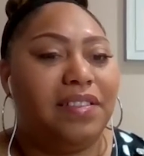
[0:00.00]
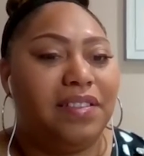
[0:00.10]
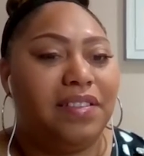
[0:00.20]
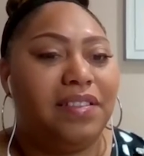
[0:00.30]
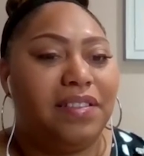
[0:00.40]
know, it
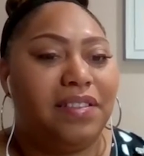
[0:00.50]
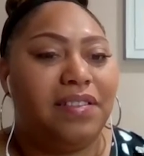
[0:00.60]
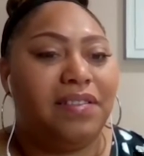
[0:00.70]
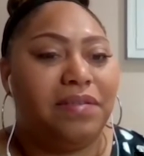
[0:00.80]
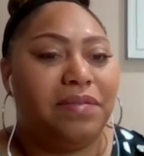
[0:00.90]
was
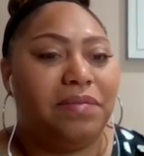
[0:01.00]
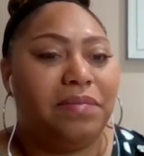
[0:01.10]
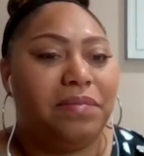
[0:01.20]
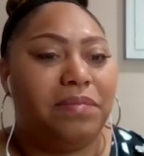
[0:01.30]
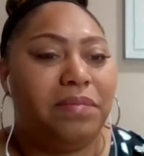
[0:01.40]
important starting
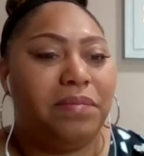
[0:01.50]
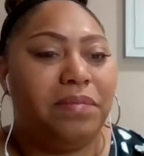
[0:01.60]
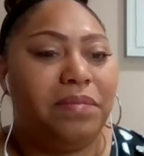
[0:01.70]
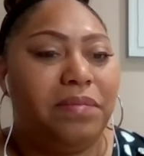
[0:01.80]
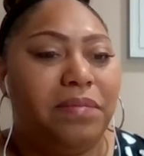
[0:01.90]
the Curvy
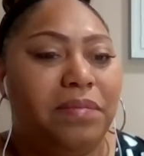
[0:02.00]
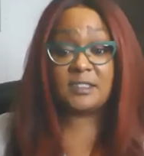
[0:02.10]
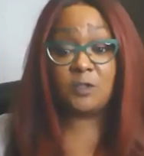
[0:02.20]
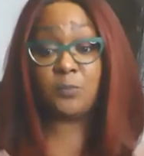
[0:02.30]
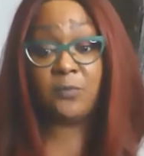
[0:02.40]

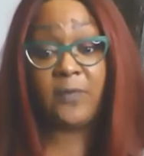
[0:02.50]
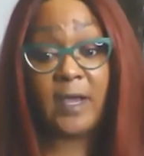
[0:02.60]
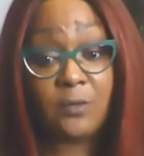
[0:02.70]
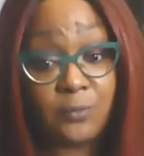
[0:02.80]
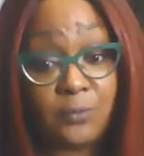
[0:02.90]
Fashionista to
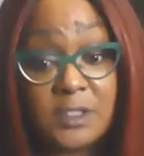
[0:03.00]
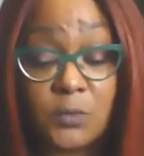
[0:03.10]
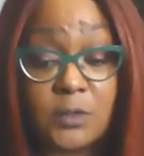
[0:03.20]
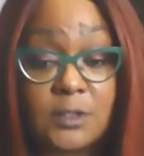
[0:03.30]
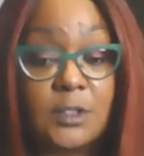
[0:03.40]
provide
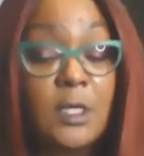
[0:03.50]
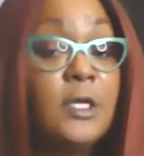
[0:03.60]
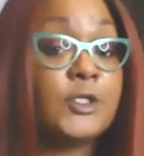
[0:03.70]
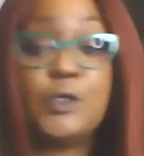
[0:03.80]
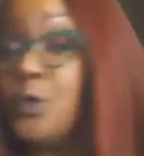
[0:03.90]
resource.
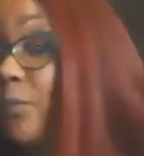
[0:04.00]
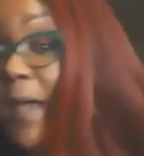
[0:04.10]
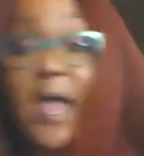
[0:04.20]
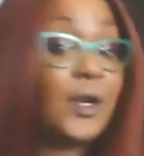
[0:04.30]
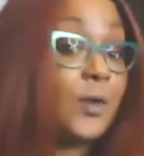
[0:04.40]
So no
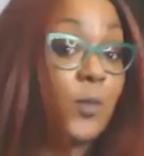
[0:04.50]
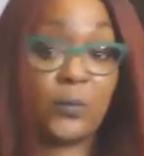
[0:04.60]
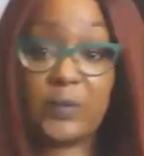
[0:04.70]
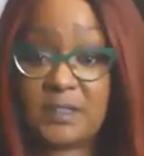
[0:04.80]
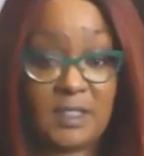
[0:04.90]
matter
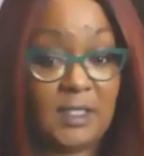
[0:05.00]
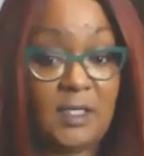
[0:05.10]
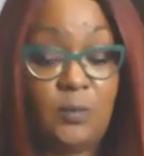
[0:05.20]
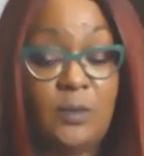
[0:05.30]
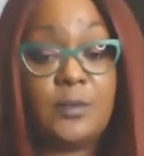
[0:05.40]
what we
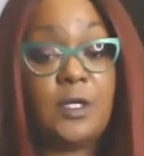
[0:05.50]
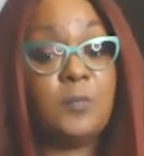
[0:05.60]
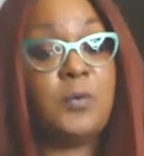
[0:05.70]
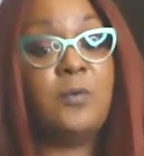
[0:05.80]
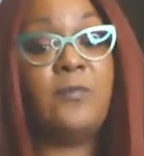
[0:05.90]
did, we were going
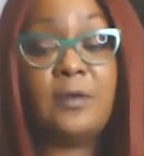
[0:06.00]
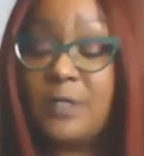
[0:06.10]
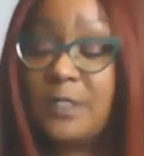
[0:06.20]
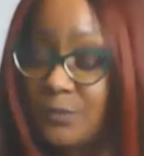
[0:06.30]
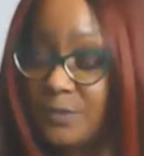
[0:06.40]
to provide
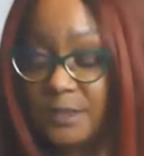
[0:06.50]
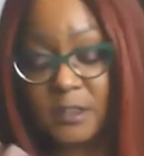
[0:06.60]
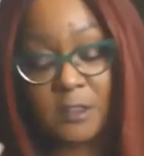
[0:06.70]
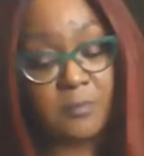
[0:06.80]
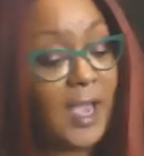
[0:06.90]
resource
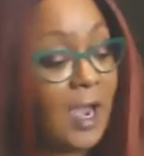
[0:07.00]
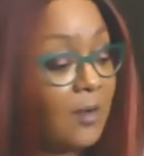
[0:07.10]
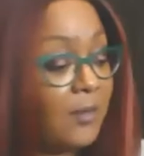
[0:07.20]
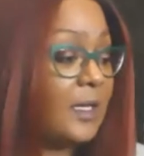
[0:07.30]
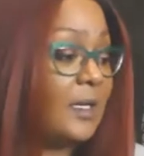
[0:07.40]
to
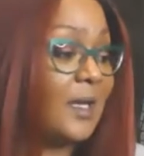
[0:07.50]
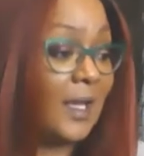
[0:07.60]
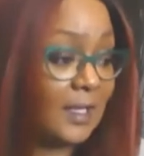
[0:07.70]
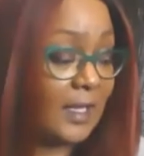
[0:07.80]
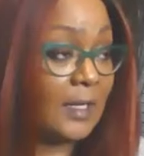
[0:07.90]
empower and
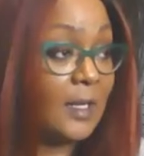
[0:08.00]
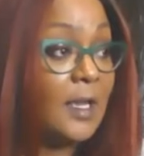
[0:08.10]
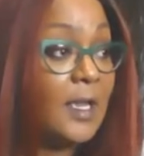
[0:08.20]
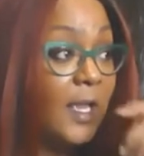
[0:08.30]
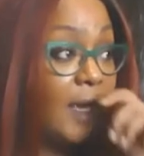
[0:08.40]
and
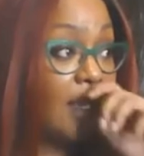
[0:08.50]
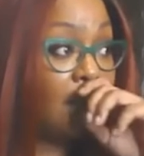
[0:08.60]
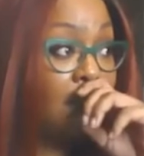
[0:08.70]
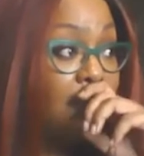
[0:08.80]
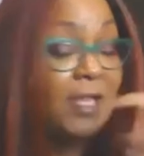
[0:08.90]

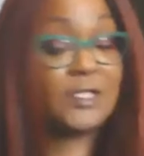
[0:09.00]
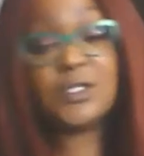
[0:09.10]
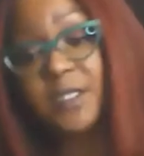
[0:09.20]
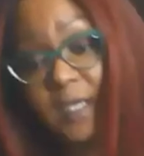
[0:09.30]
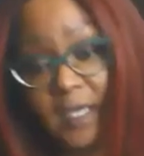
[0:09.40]
um,
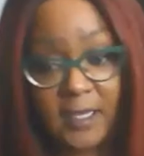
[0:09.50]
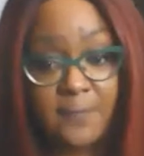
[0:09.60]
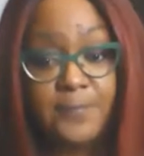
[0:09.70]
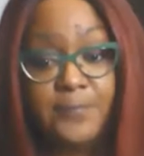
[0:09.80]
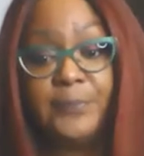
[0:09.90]

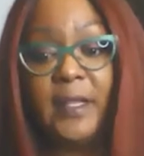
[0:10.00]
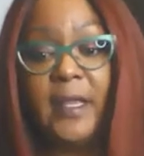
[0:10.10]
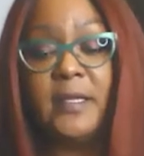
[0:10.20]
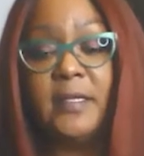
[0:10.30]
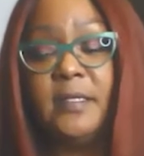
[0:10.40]
educate
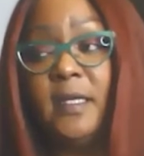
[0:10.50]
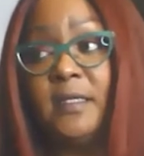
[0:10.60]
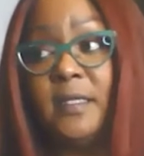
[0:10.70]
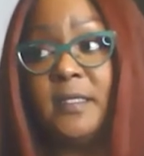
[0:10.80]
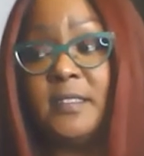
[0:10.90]
and
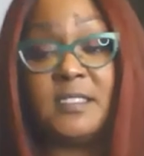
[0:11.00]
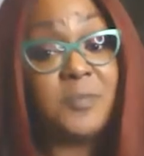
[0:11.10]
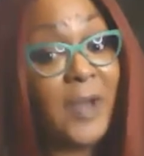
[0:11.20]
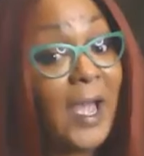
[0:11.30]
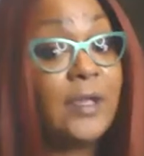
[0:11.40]
and and
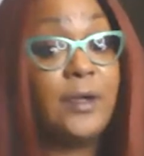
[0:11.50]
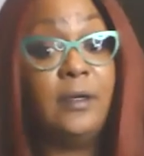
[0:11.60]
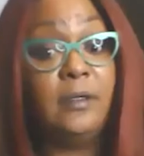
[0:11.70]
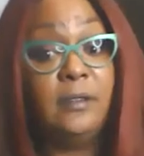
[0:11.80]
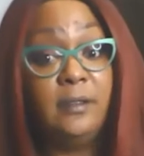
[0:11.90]

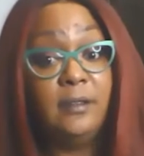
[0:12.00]
inspire,